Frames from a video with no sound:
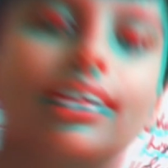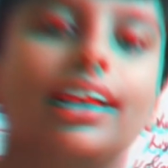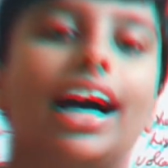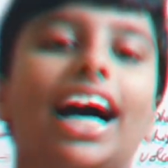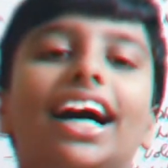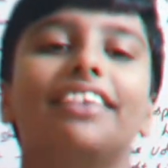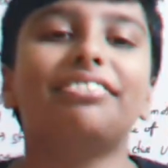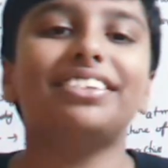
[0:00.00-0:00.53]

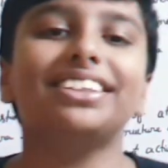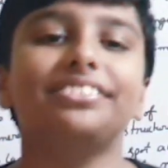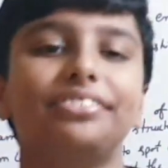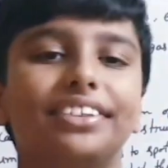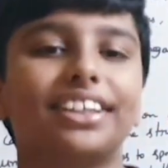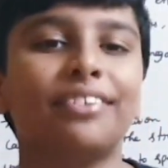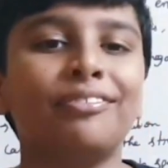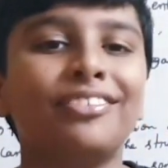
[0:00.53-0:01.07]
Hi friends,
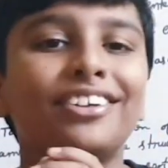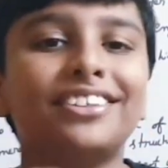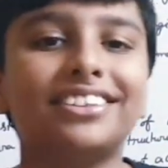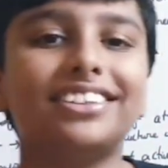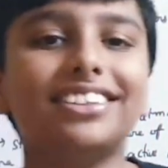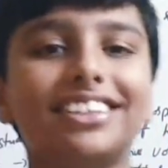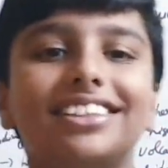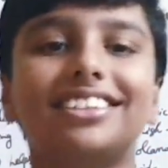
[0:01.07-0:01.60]
welcome to
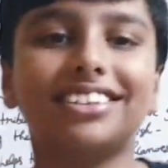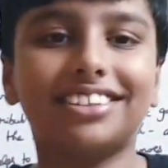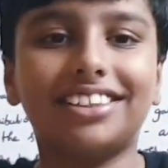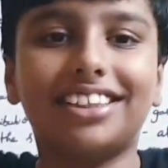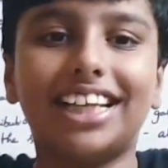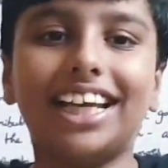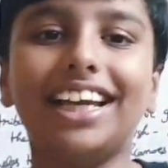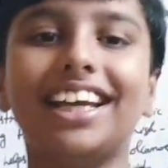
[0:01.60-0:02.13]
Ansel. So
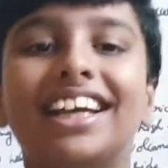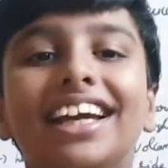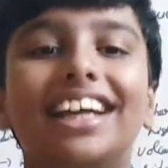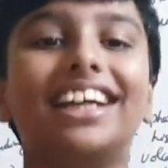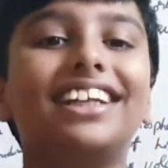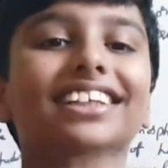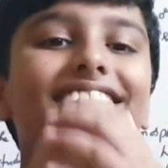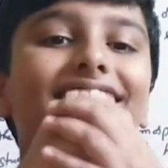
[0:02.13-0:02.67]
today
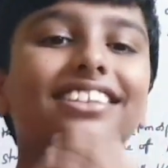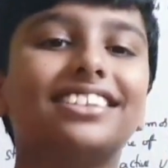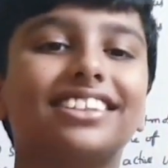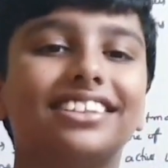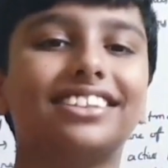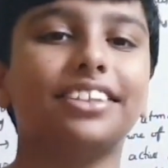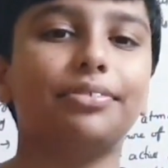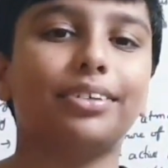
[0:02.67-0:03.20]
it is the
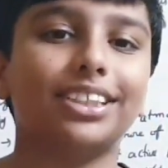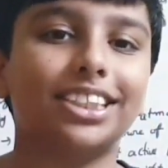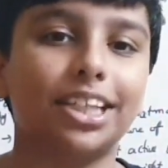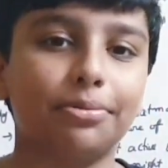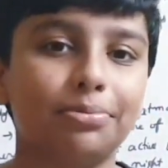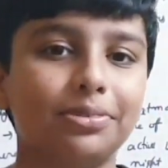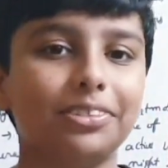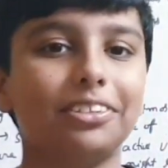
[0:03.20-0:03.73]
61st
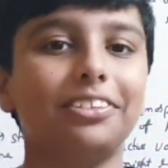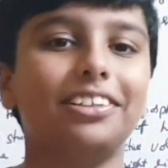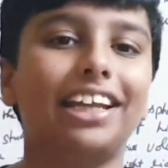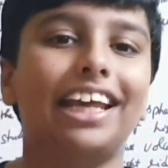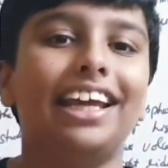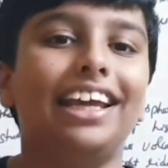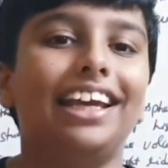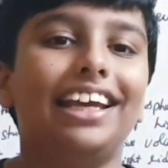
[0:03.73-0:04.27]

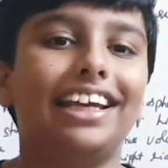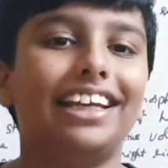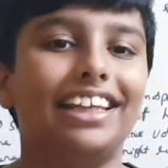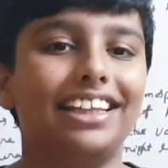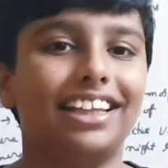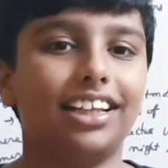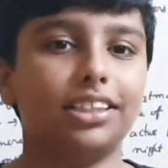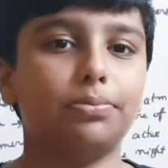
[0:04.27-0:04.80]
episode
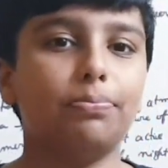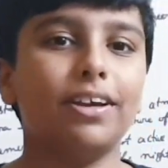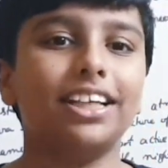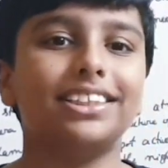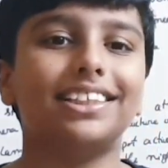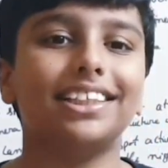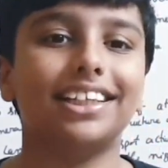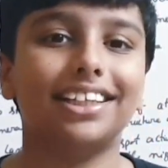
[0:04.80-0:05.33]
in the
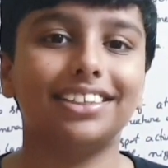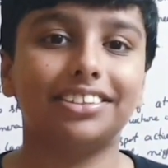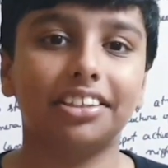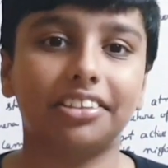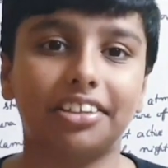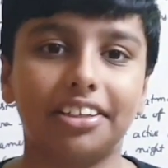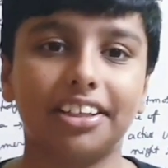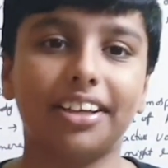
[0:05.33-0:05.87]
space series. So
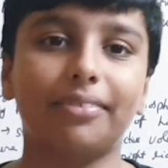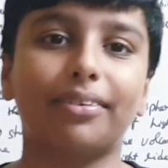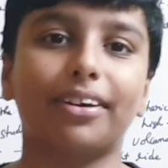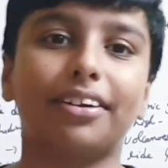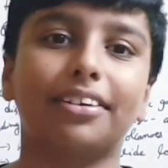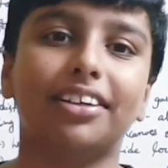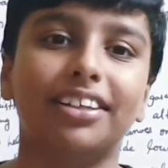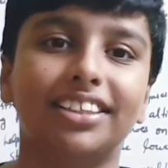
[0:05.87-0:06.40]
today we're
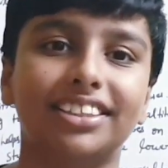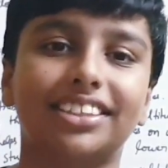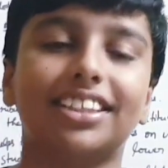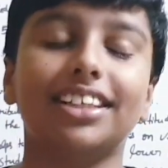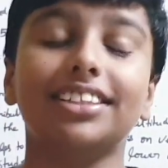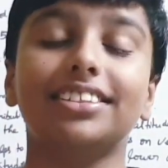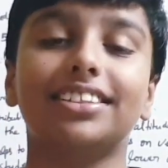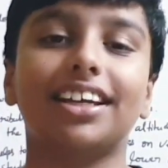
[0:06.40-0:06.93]
going to
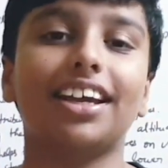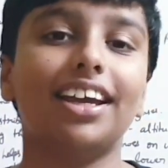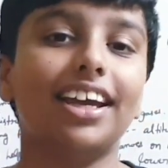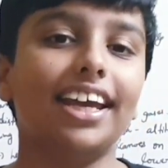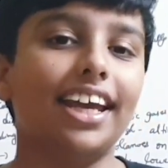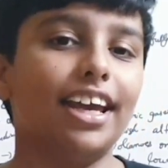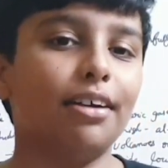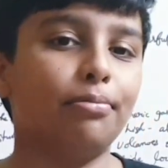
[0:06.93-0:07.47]
discuss
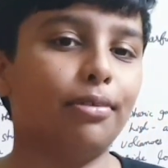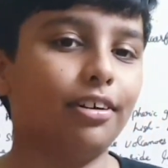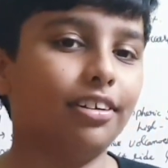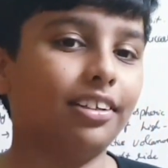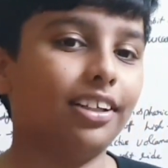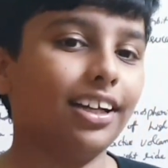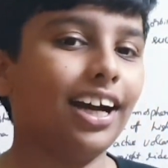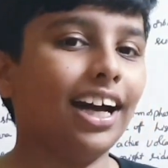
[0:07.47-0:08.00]

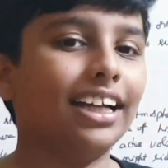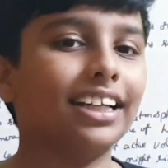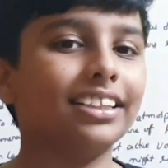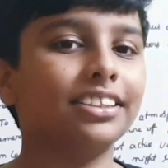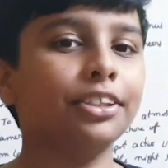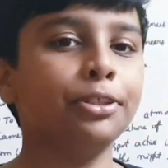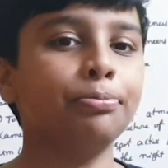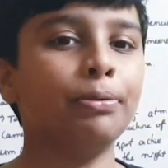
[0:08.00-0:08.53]
about
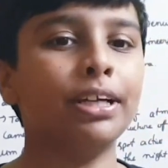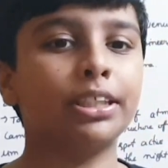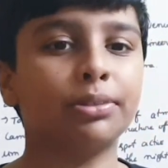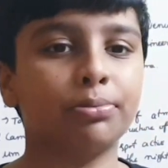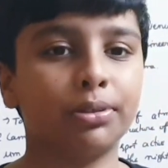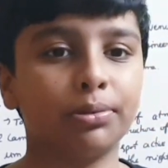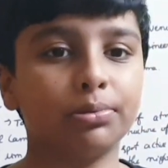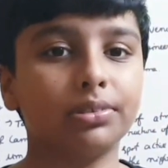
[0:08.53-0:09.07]
another space
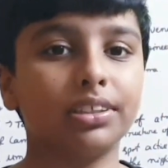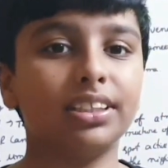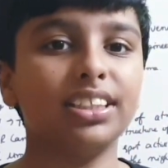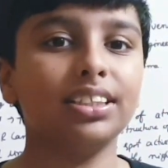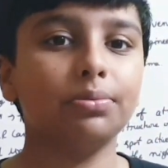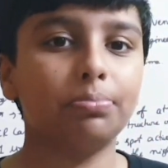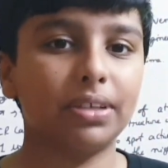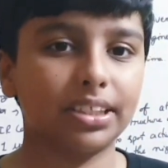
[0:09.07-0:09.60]
probe. So
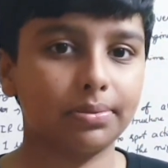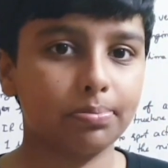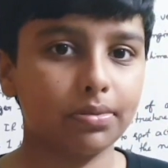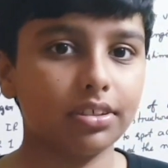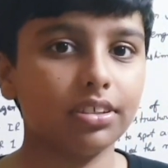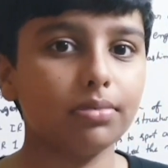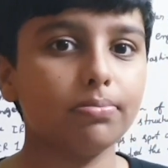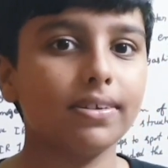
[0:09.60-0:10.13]
this space
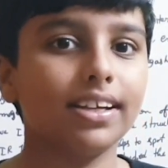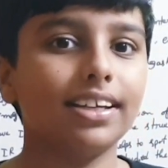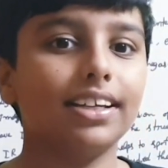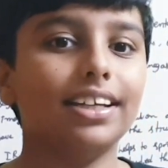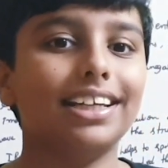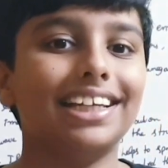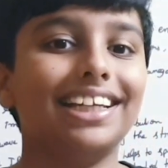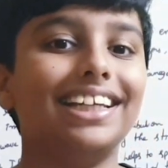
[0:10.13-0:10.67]
probe
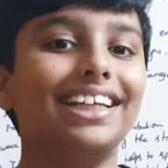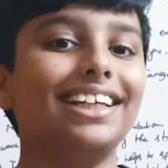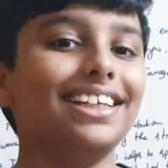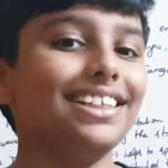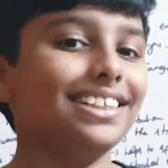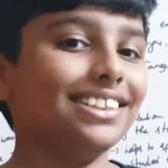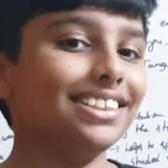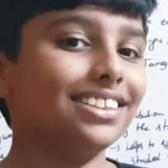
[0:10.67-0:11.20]

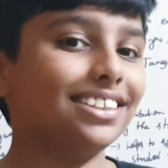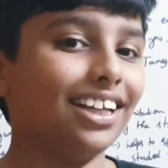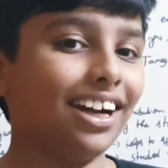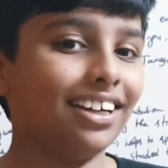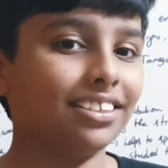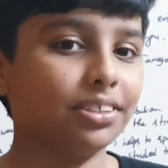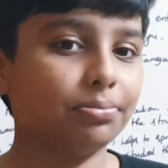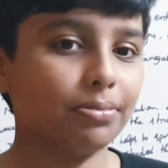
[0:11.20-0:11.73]
is
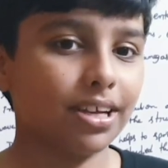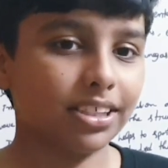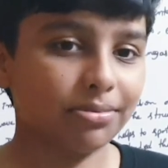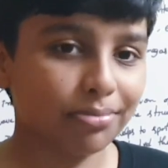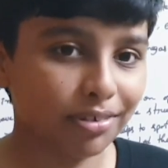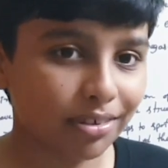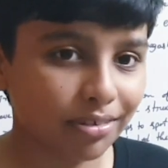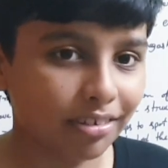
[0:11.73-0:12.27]
the space
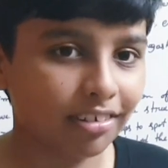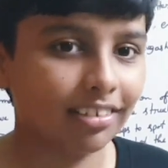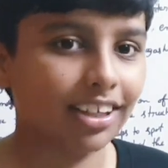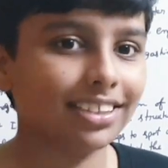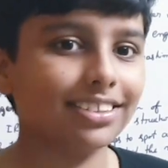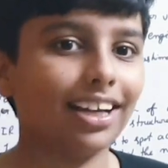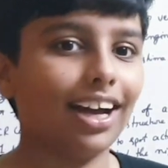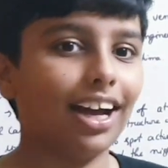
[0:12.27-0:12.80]
probe known as